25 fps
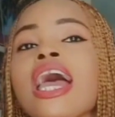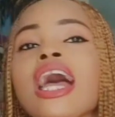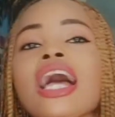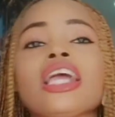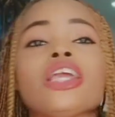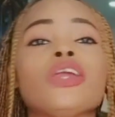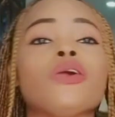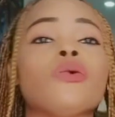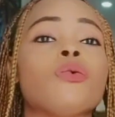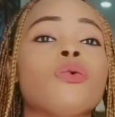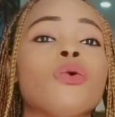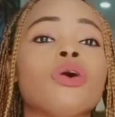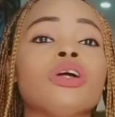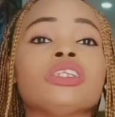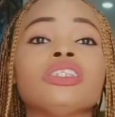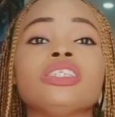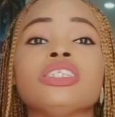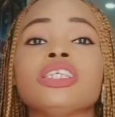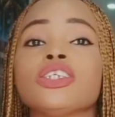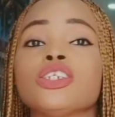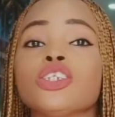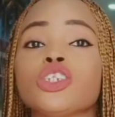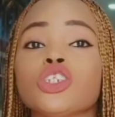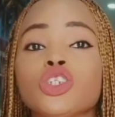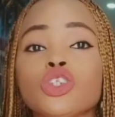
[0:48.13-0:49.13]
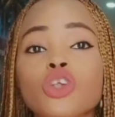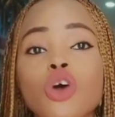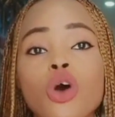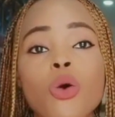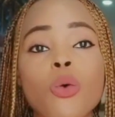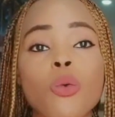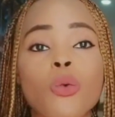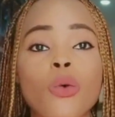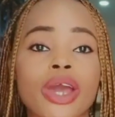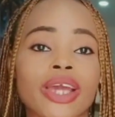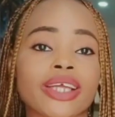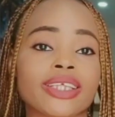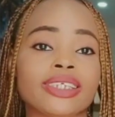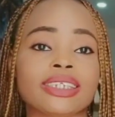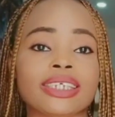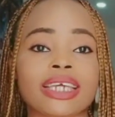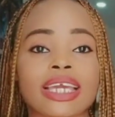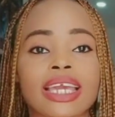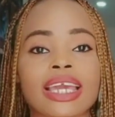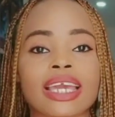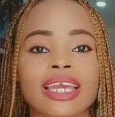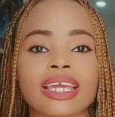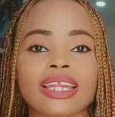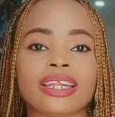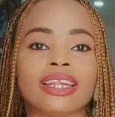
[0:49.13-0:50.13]
and you want the snow white
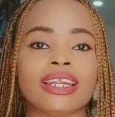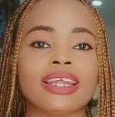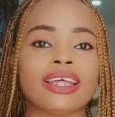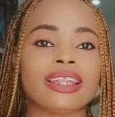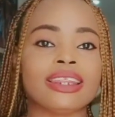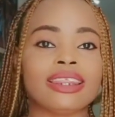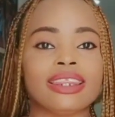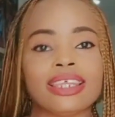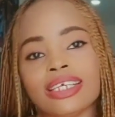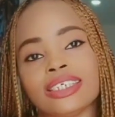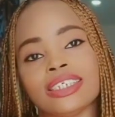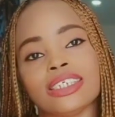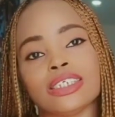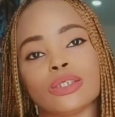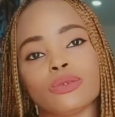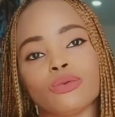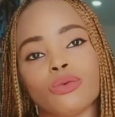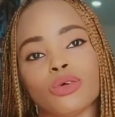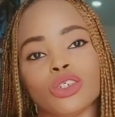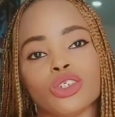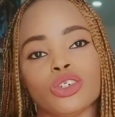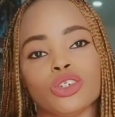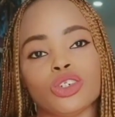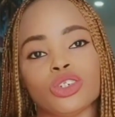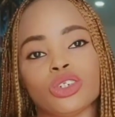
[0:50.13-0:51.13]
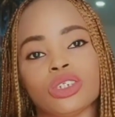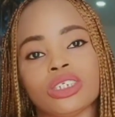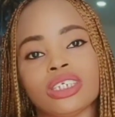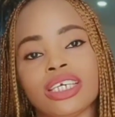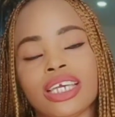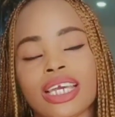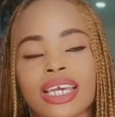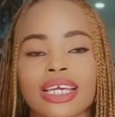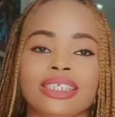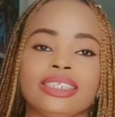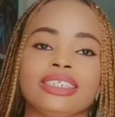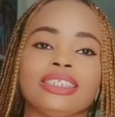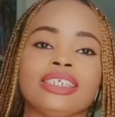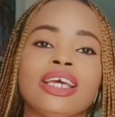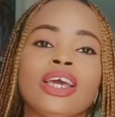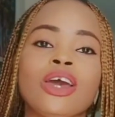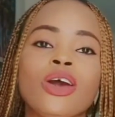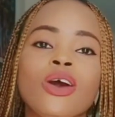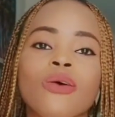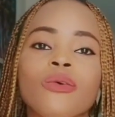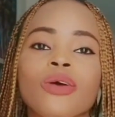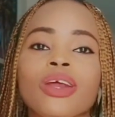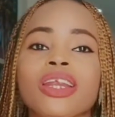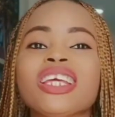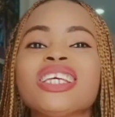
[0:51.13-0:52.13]
skin this is what you should get
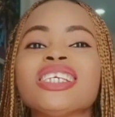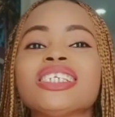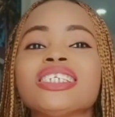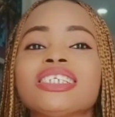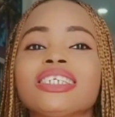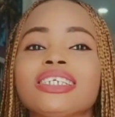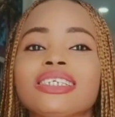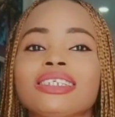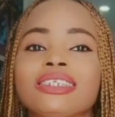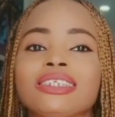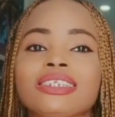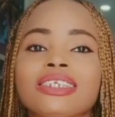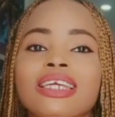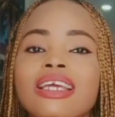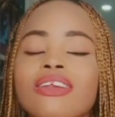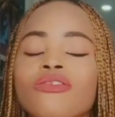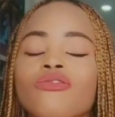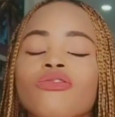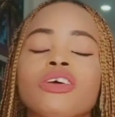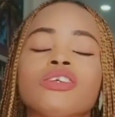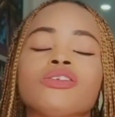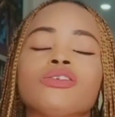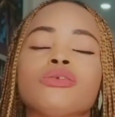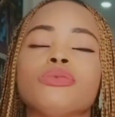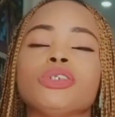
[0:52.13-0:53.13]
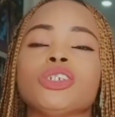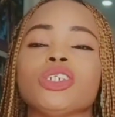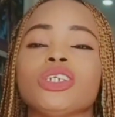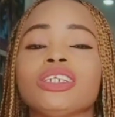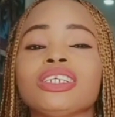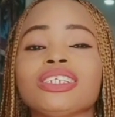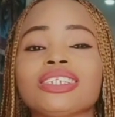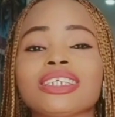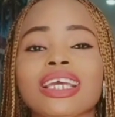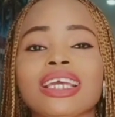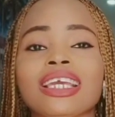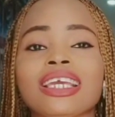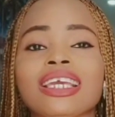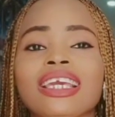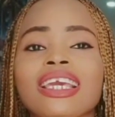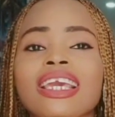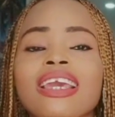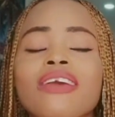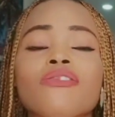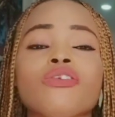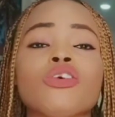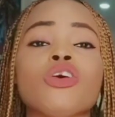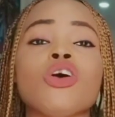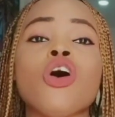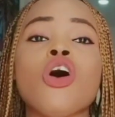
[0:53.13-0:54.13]
all right this is a skin transformation this can
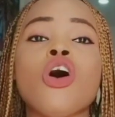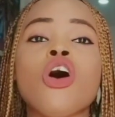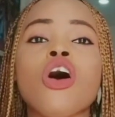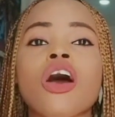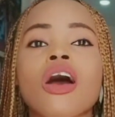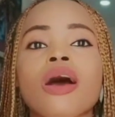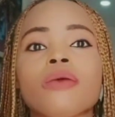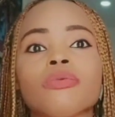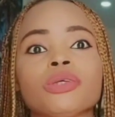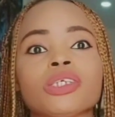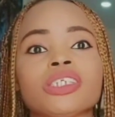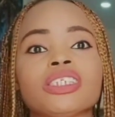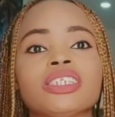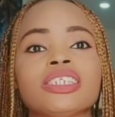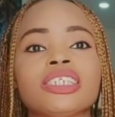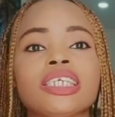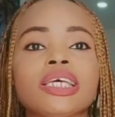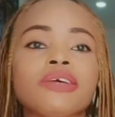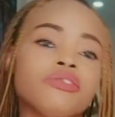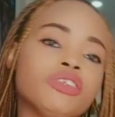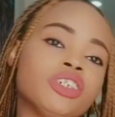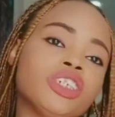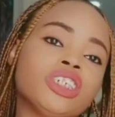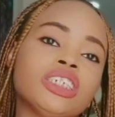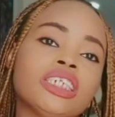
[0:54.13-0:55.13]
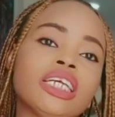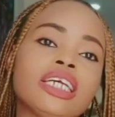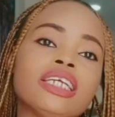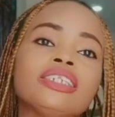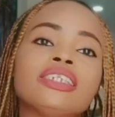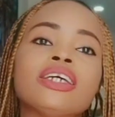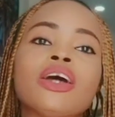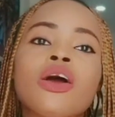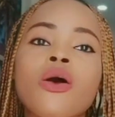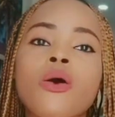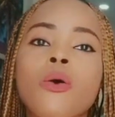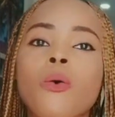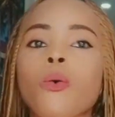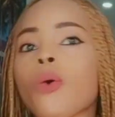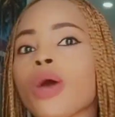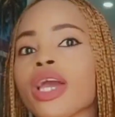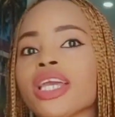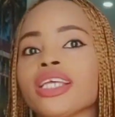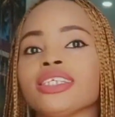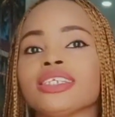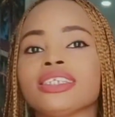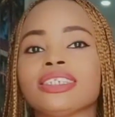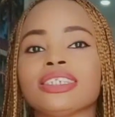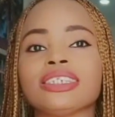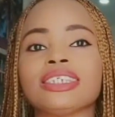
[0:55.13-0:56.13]
give you up to seven shade
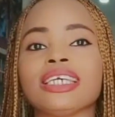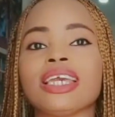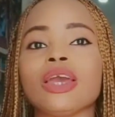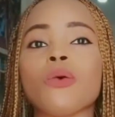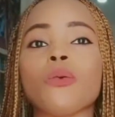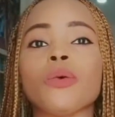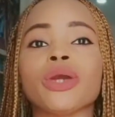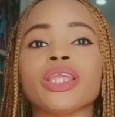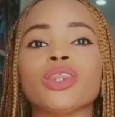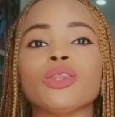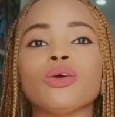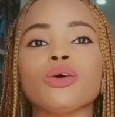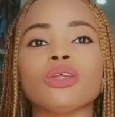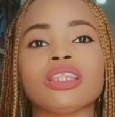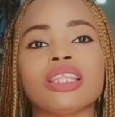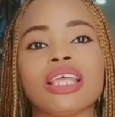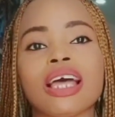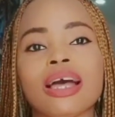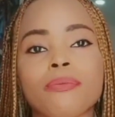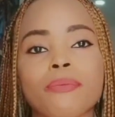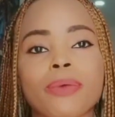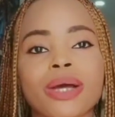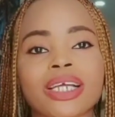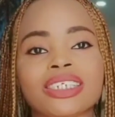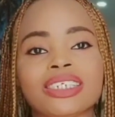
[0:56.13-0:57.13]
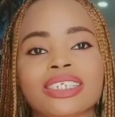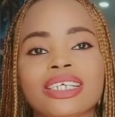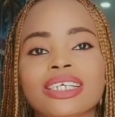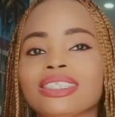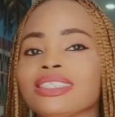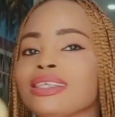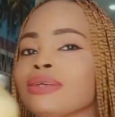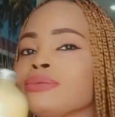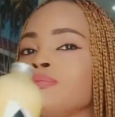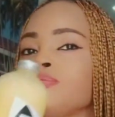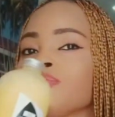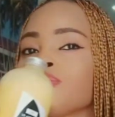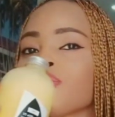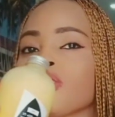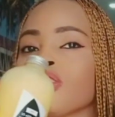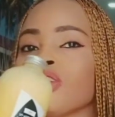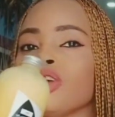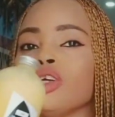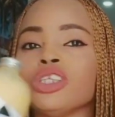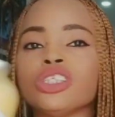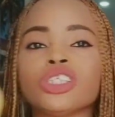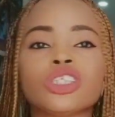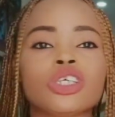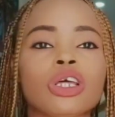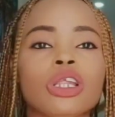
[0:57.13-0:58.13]
whiter skin with no patches
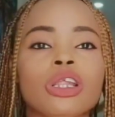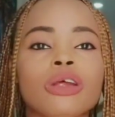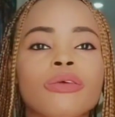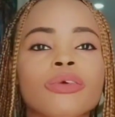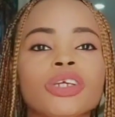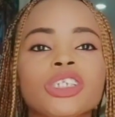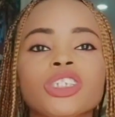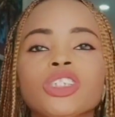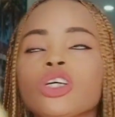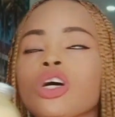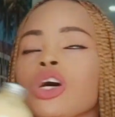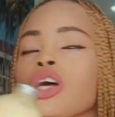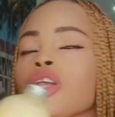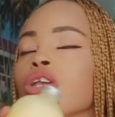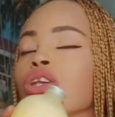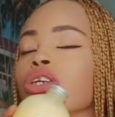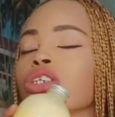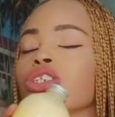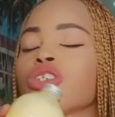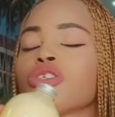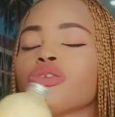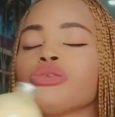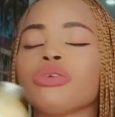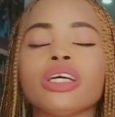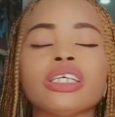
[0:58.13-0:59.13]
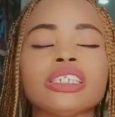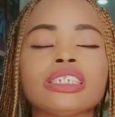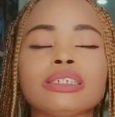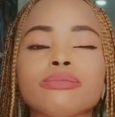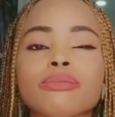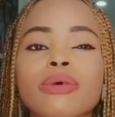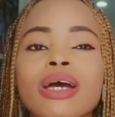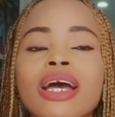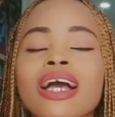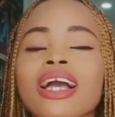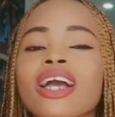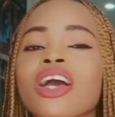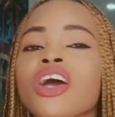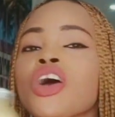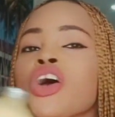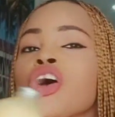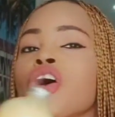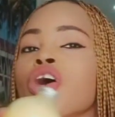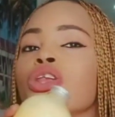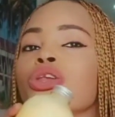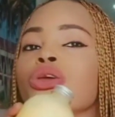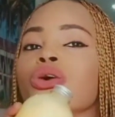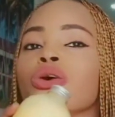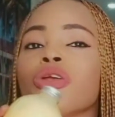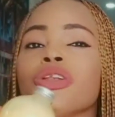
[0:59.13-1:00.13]
no discoloration no stretch mark
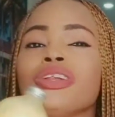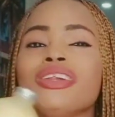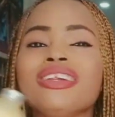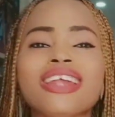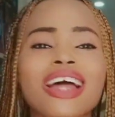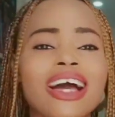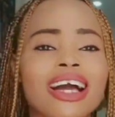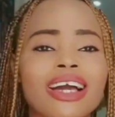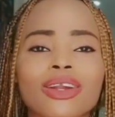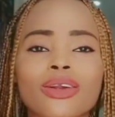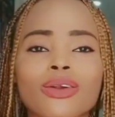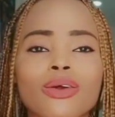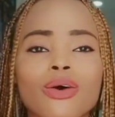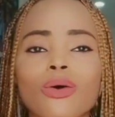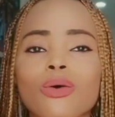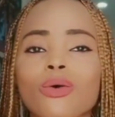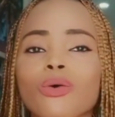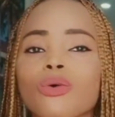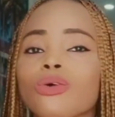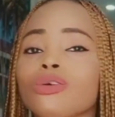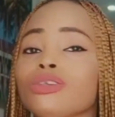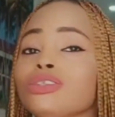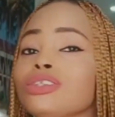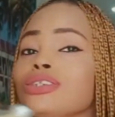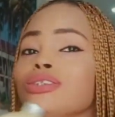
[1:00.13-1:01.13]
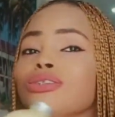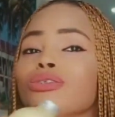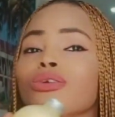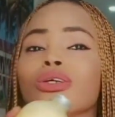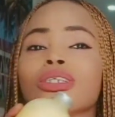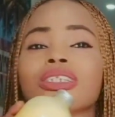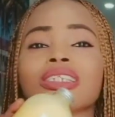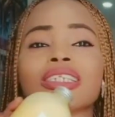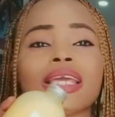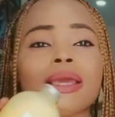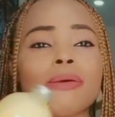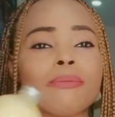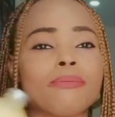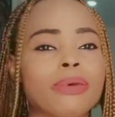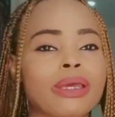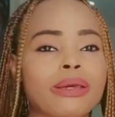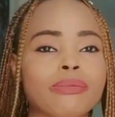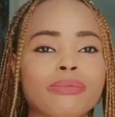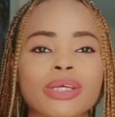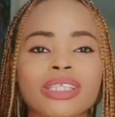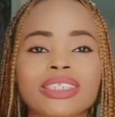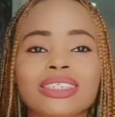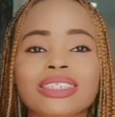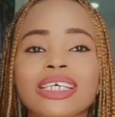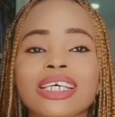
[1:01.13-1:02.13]
no dark knuckles no skin
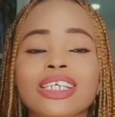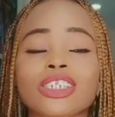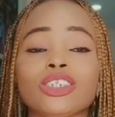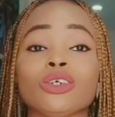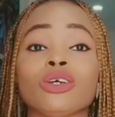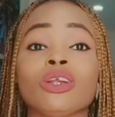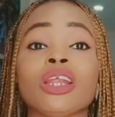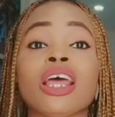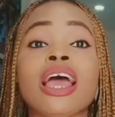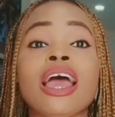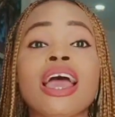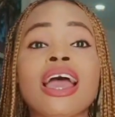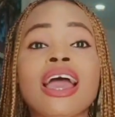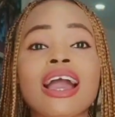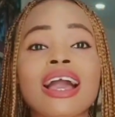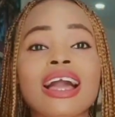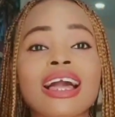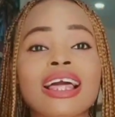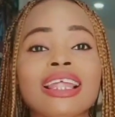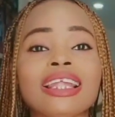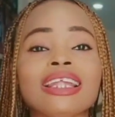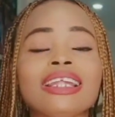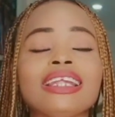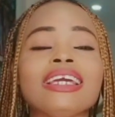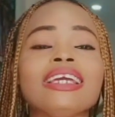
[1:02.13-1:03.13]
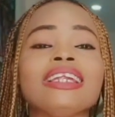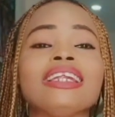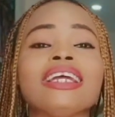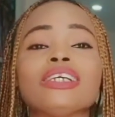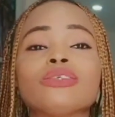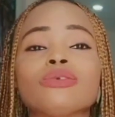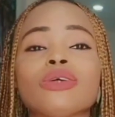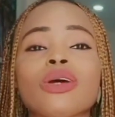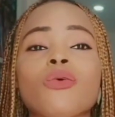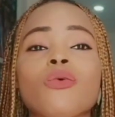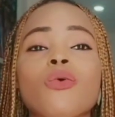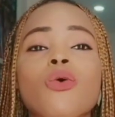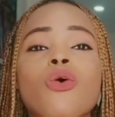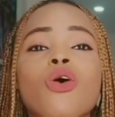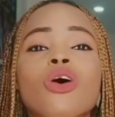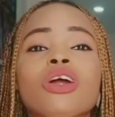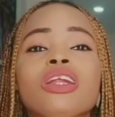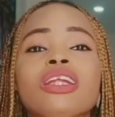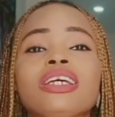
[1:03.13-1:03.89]
pigmentation clean that's why we call